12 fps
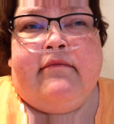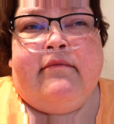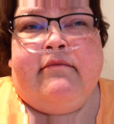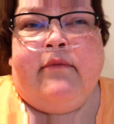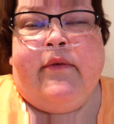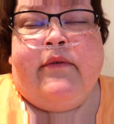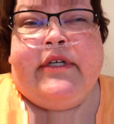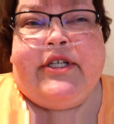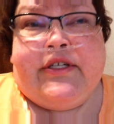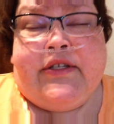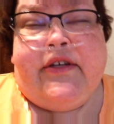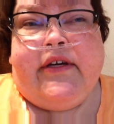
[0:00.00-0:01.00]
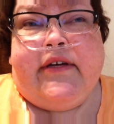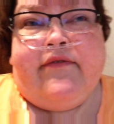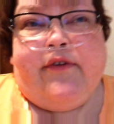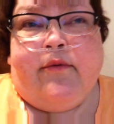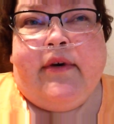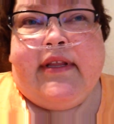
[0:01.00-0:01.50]
which is good
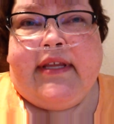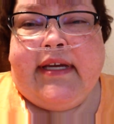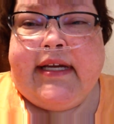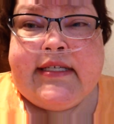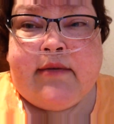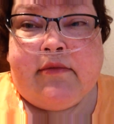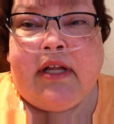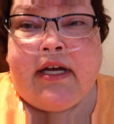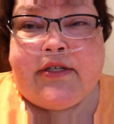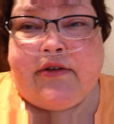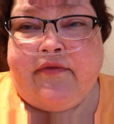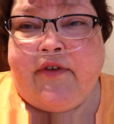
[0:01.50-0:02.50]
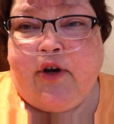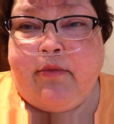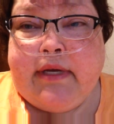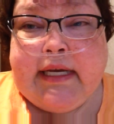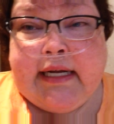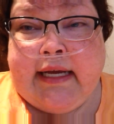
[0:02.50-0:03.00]
for one thing because I'm
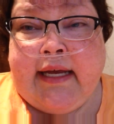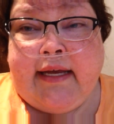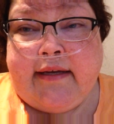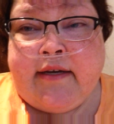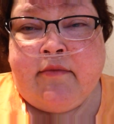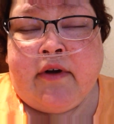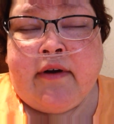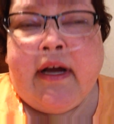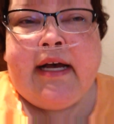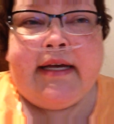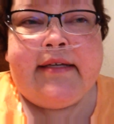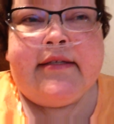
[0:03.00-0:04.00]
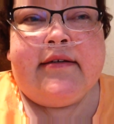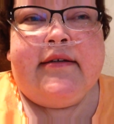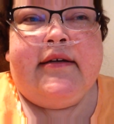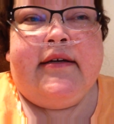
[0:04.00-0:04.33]
claustrophobic and I hate MRIs,